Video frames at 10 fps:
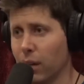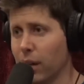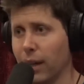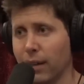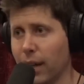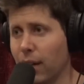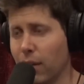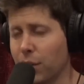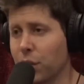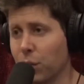like a
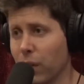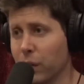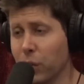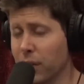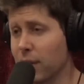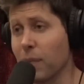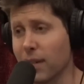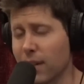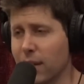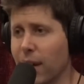technological revolution. It's going
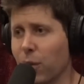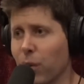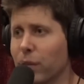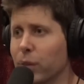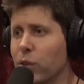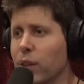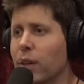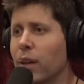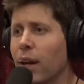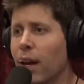to be a societal revolution.